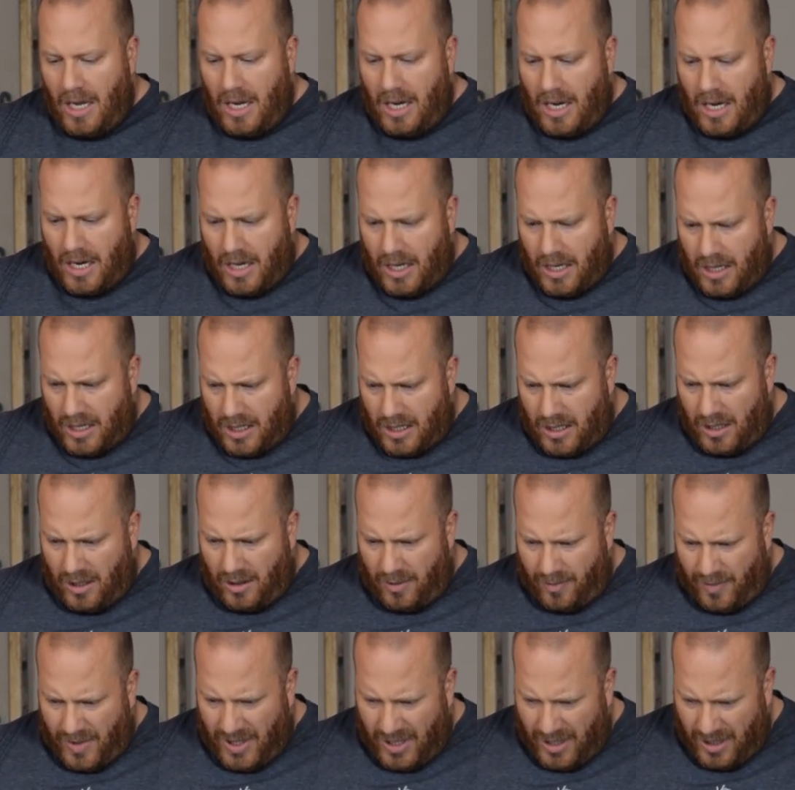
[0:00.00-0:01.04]

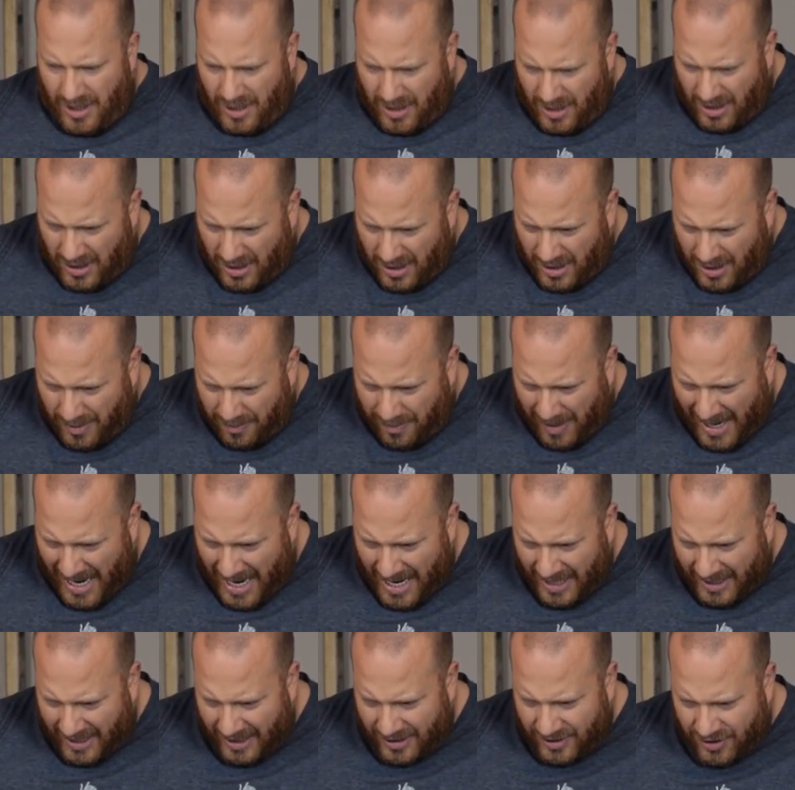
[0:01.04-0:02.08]
Um,
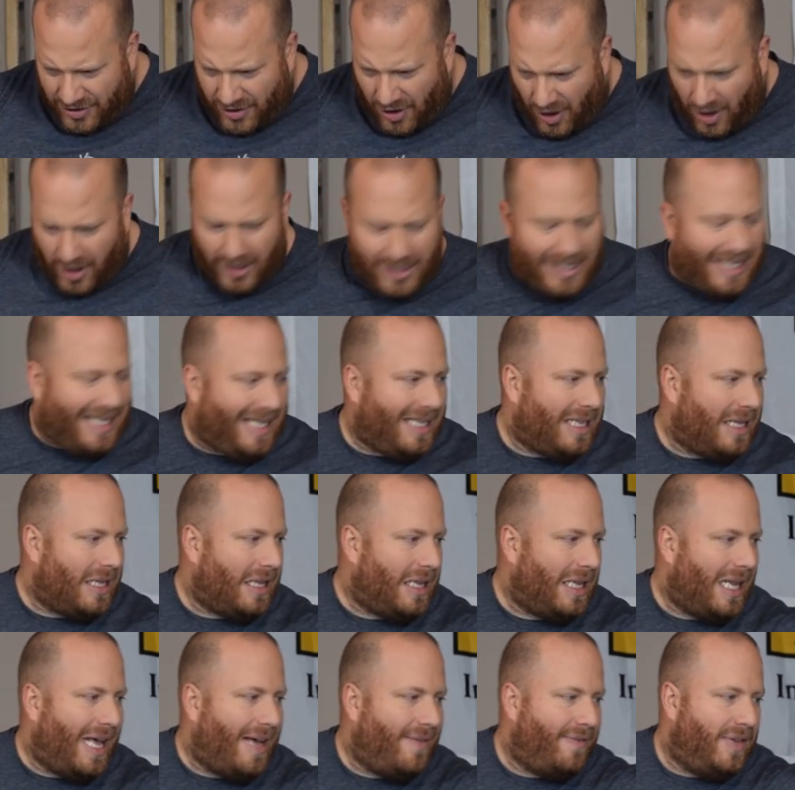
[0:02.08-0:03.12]
packaged on
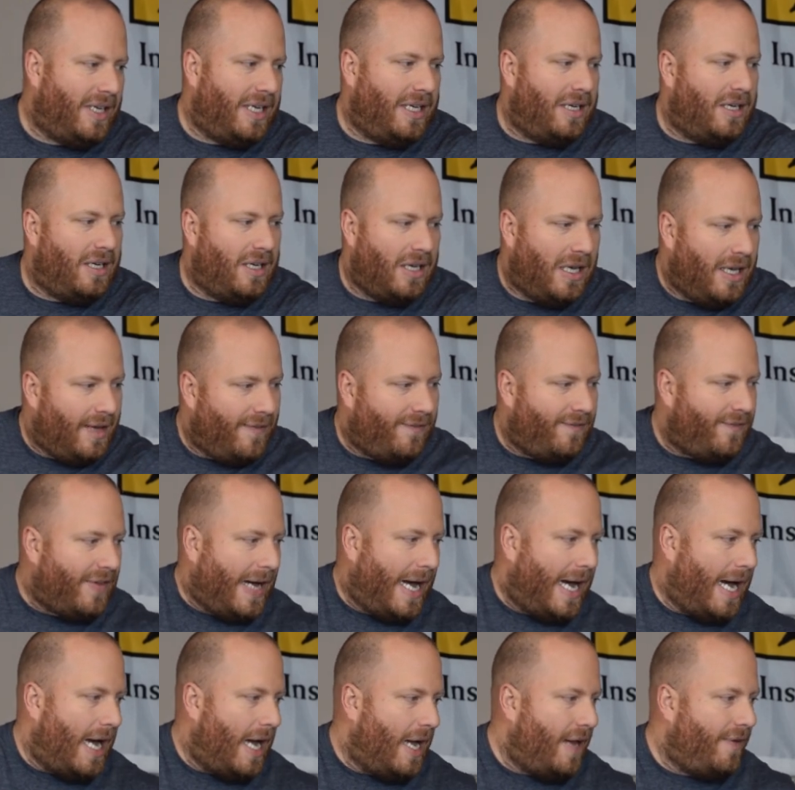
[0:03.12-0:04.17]
11
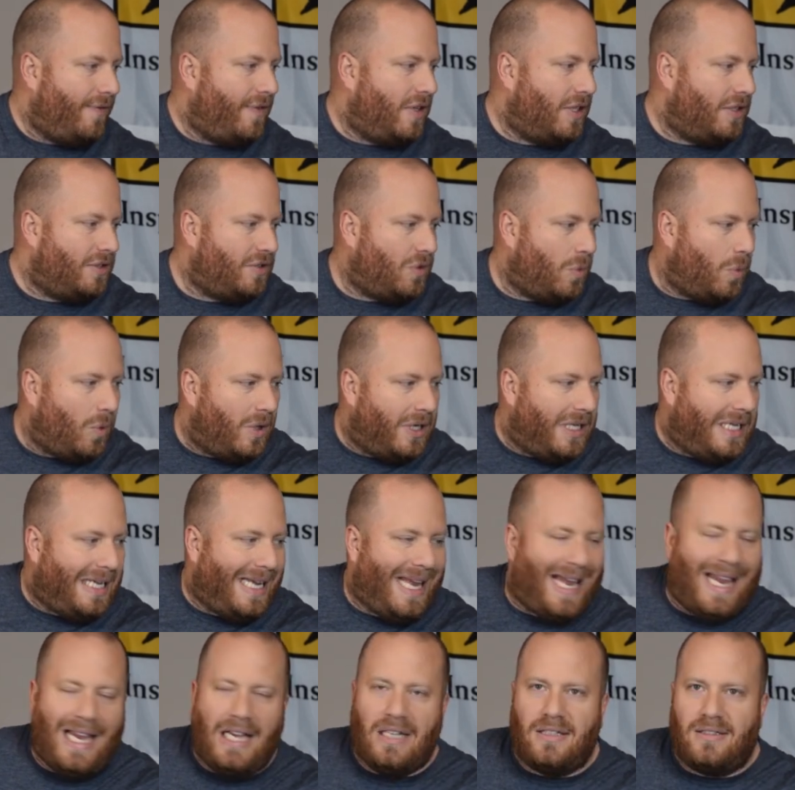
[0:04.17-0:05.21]
5
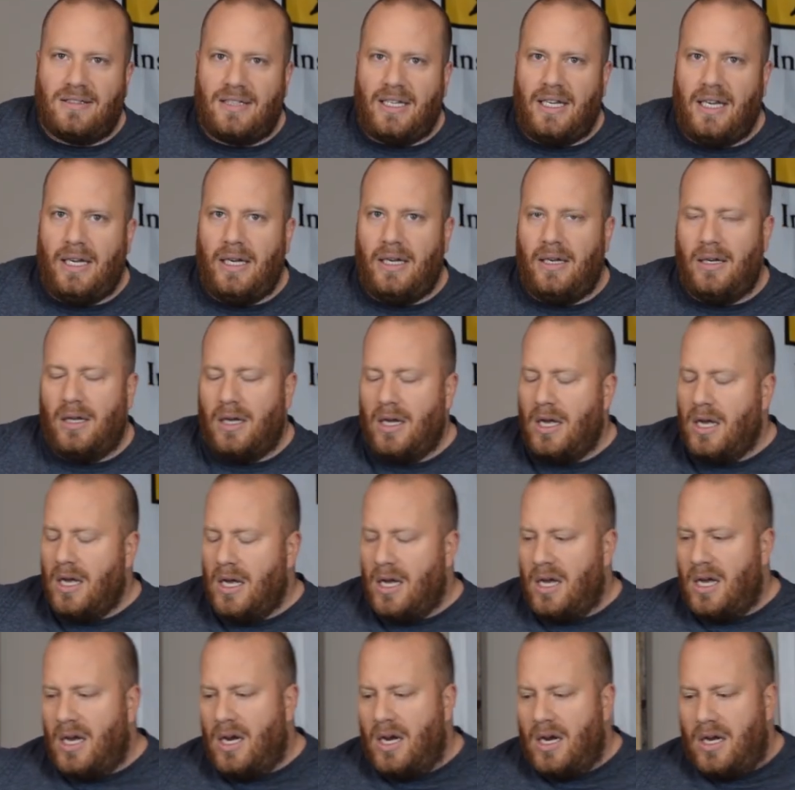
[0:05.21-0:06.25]
2018.
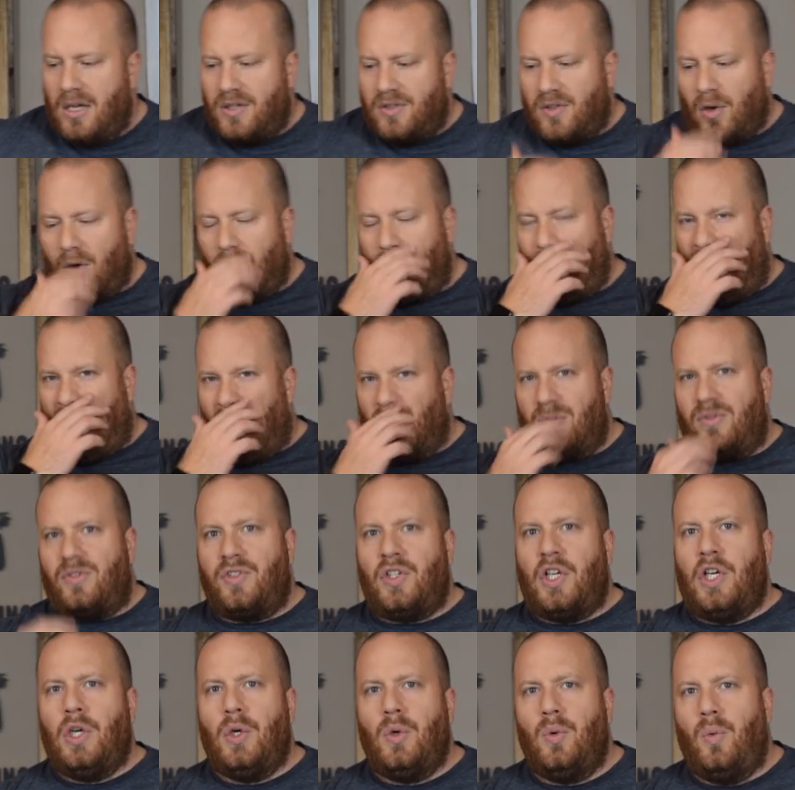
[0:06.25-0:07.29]
So about
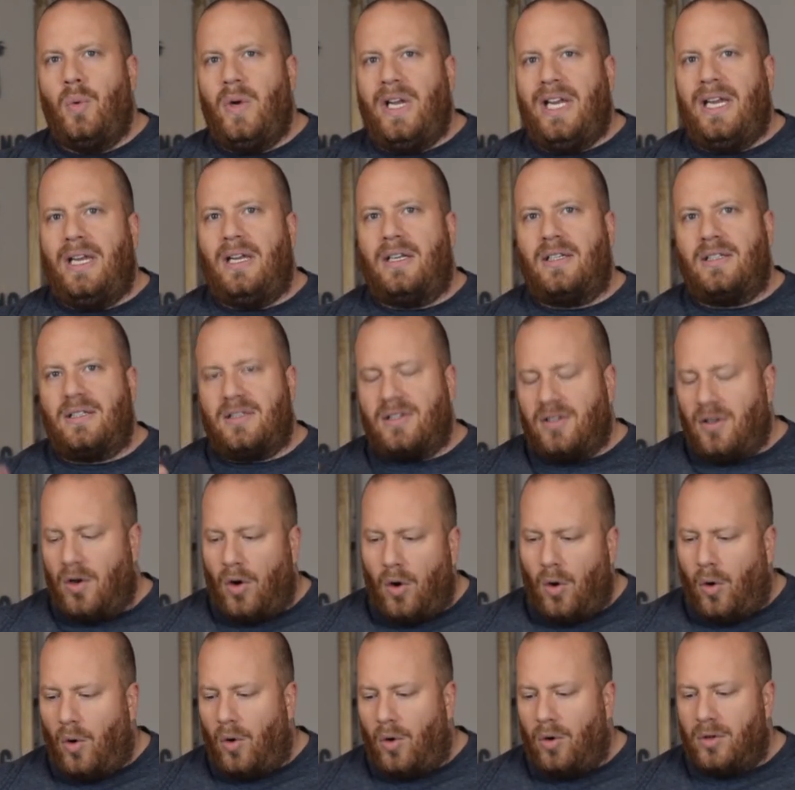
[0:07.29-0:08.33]
two weeks
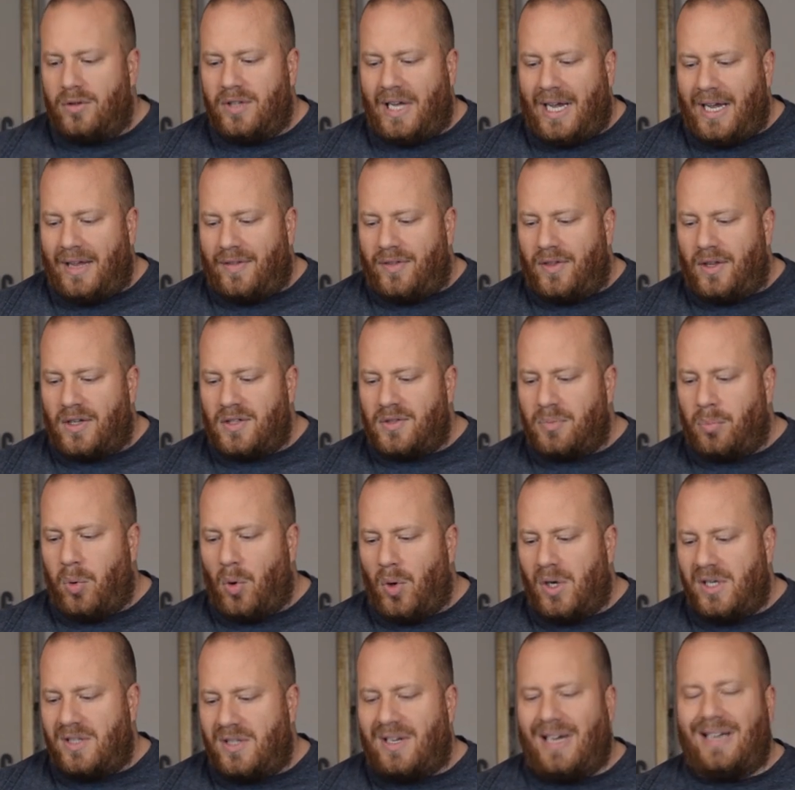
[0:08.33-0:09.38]
old at this
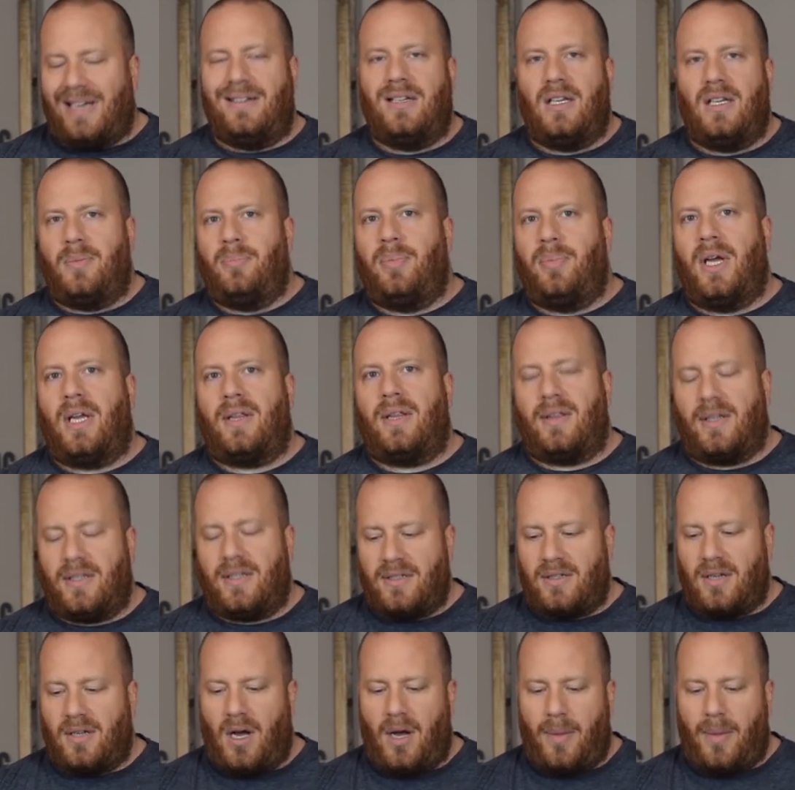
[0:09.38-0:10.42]
point. I did pick
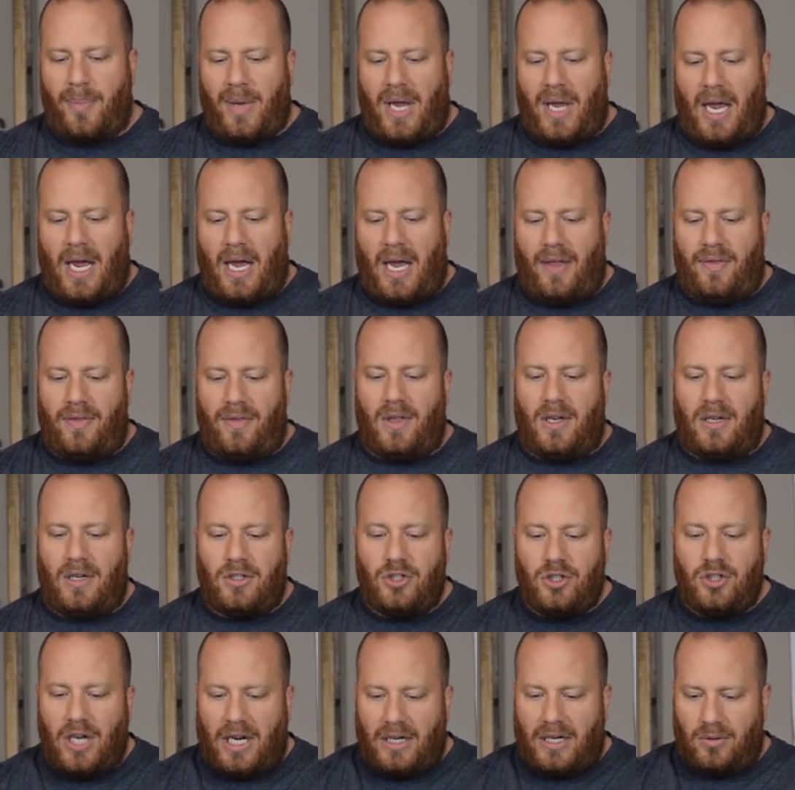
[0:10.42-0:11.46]
this up at the
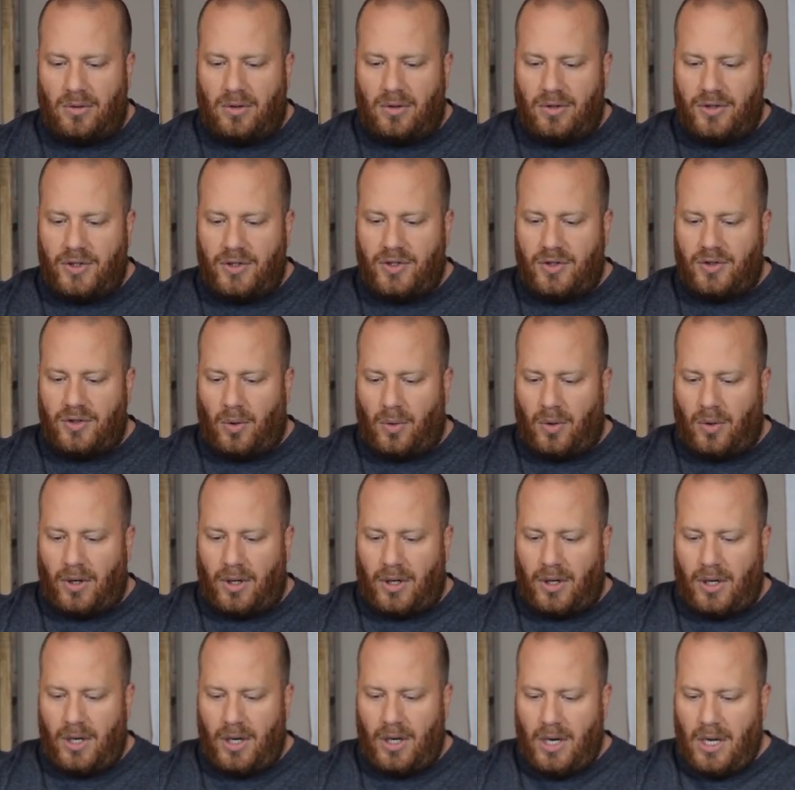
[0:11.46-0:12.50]
general
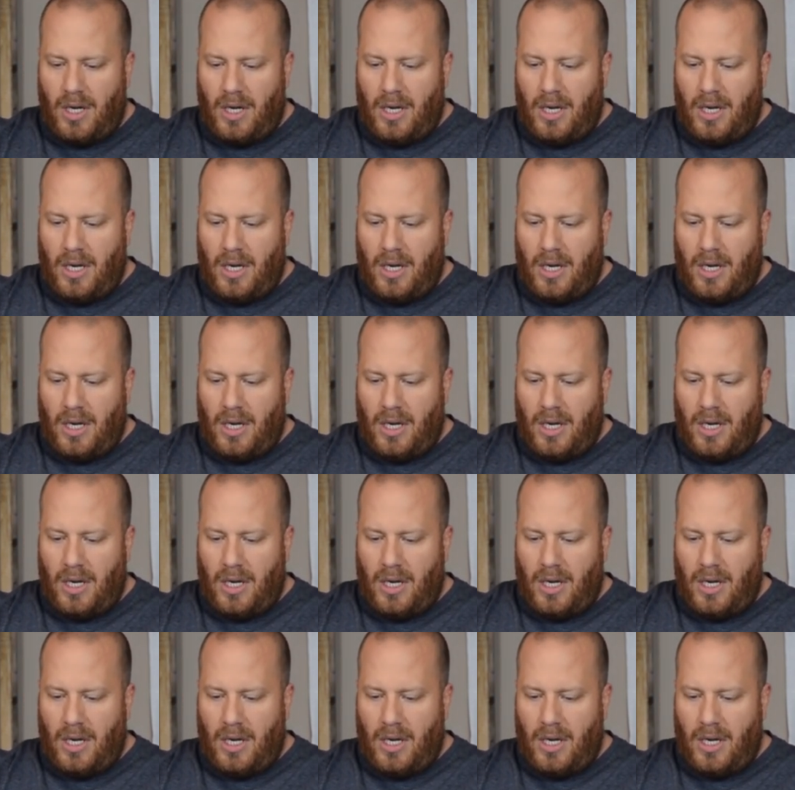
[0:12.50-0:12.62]
store.